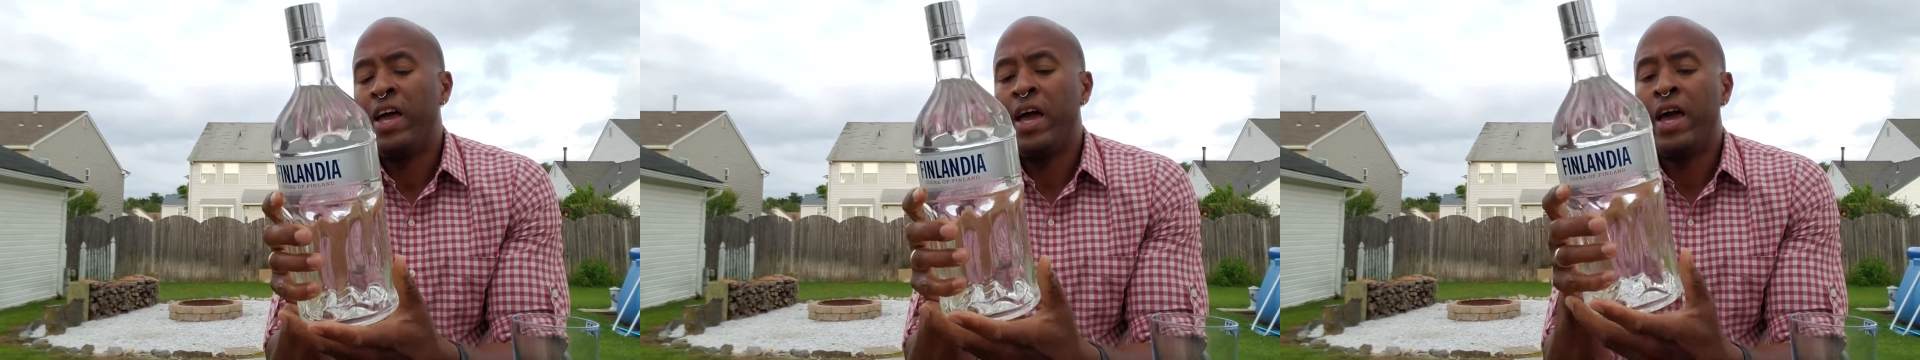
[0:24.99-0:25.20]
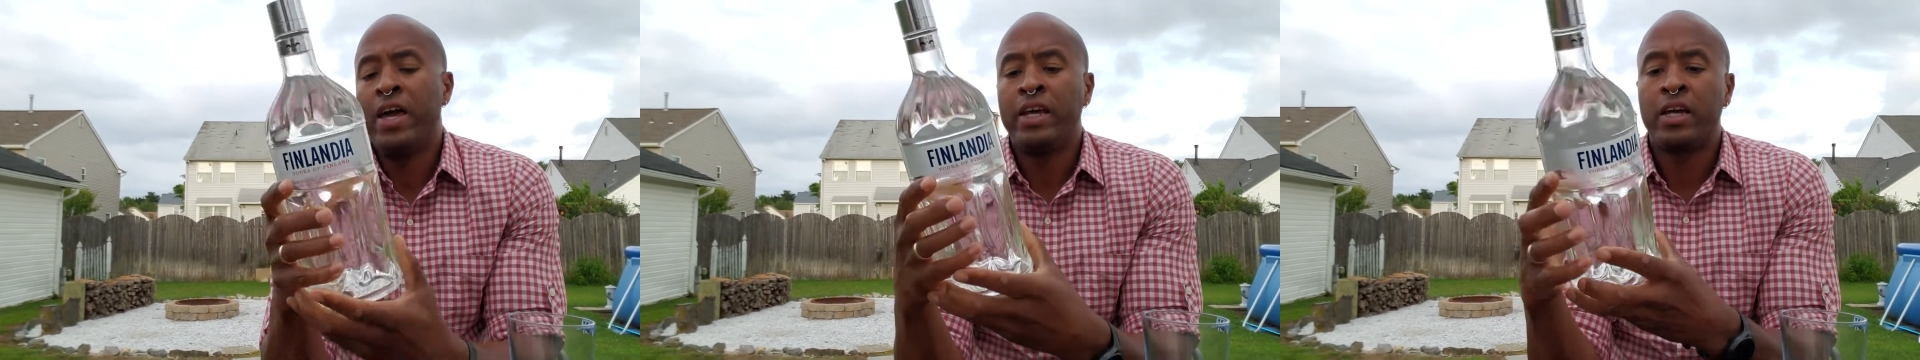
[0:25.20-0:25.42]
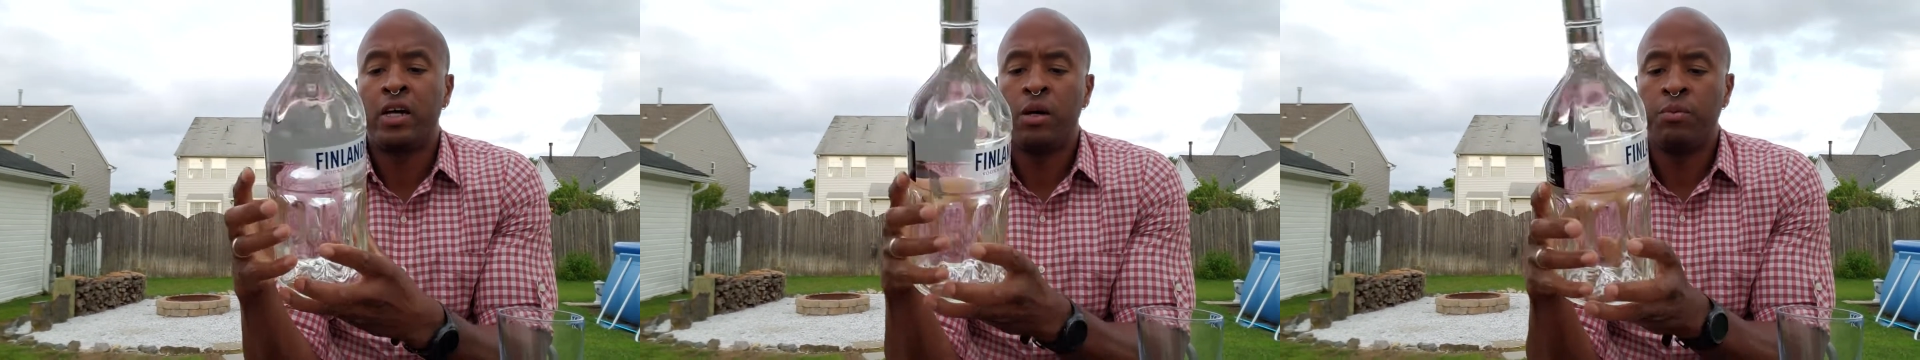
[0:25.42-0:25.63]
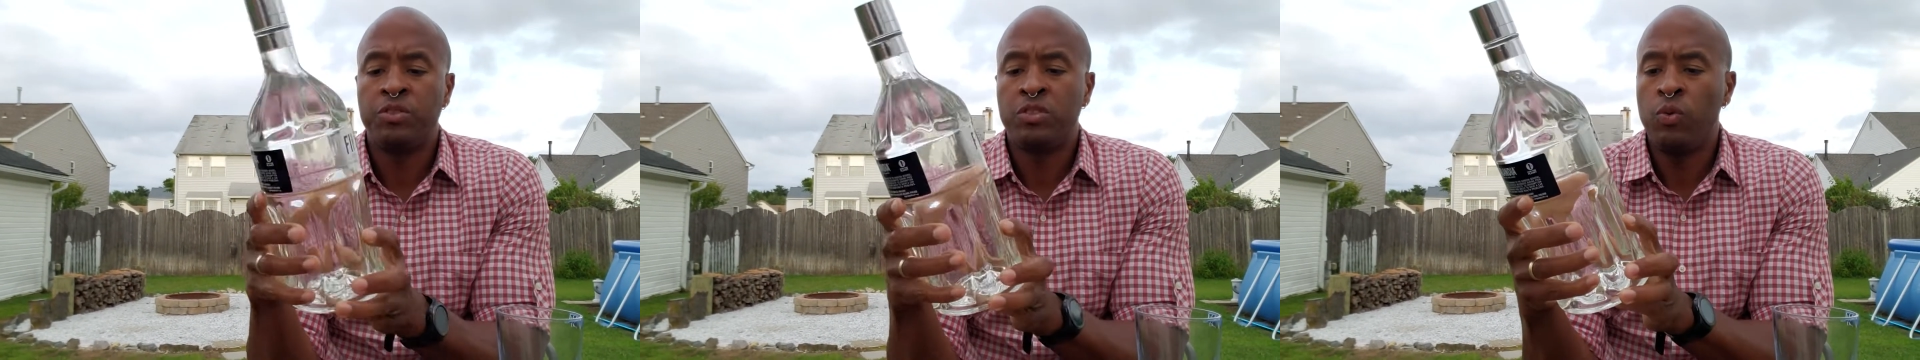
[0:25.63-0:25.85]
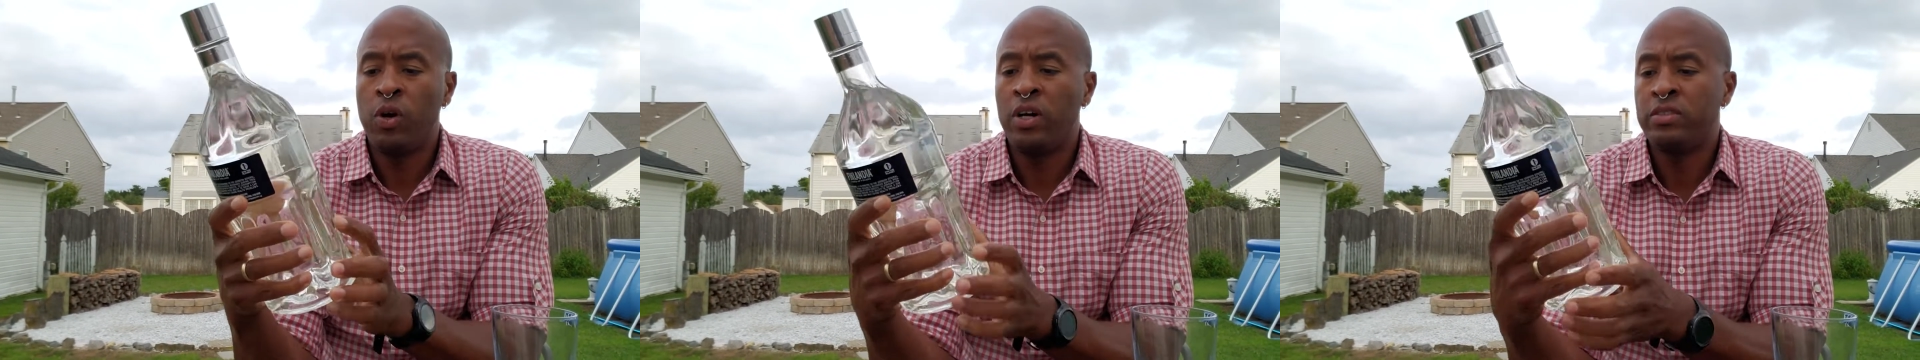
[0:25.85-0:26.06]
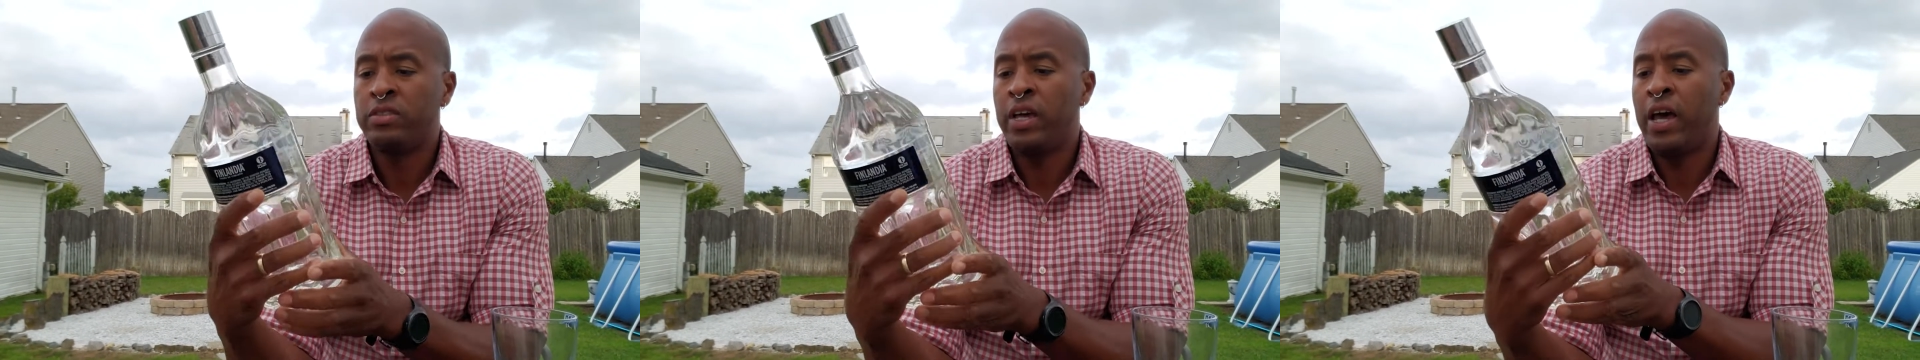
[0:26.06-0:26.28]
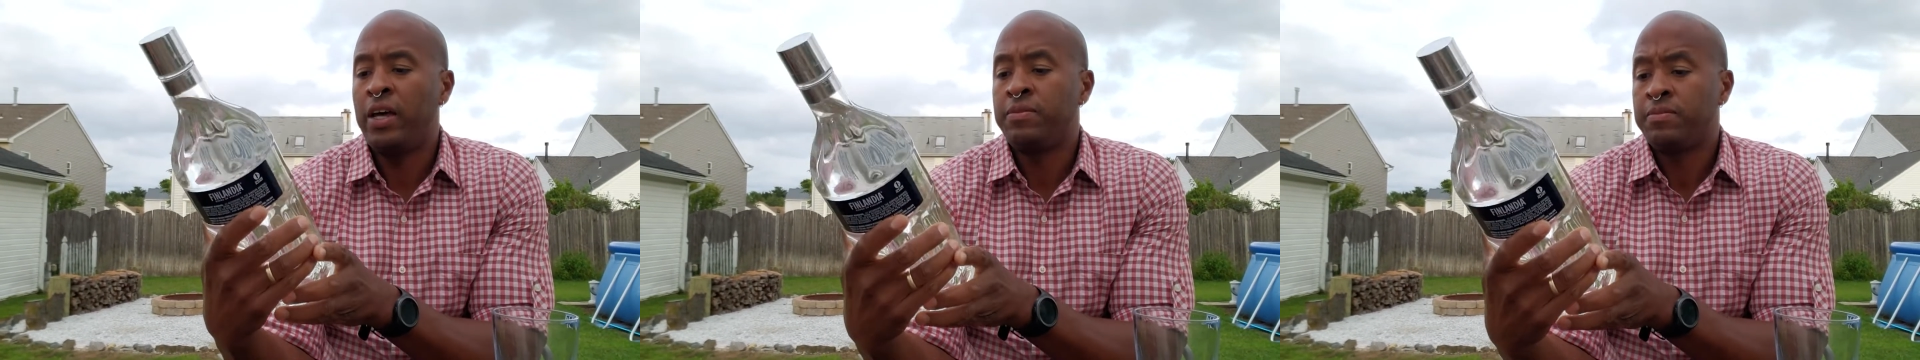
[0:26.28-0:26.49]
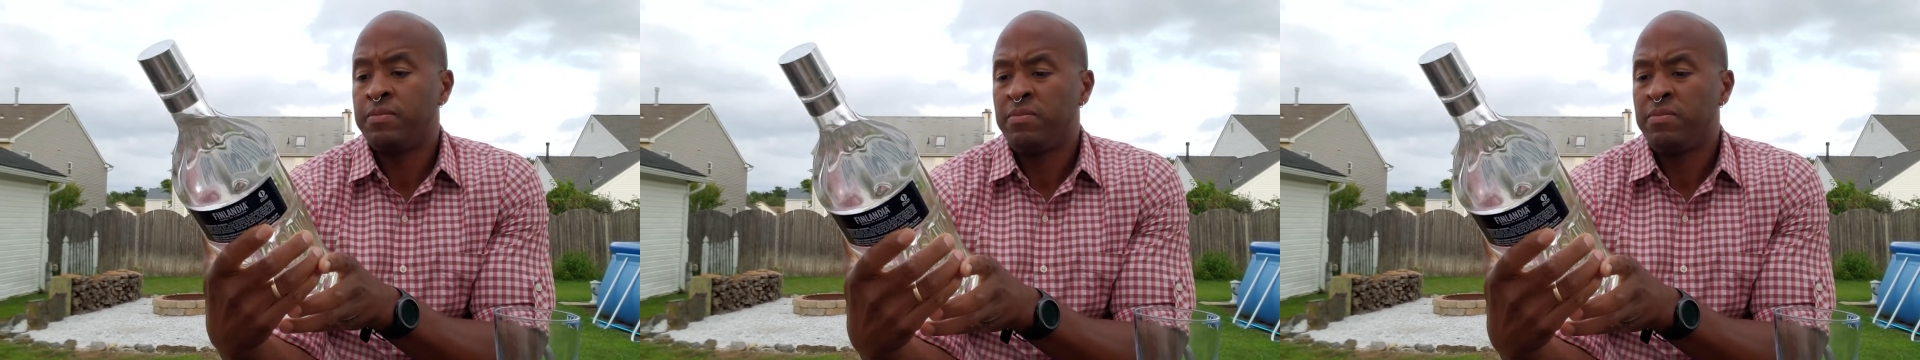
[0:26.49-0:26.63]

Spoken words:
And it comes to us at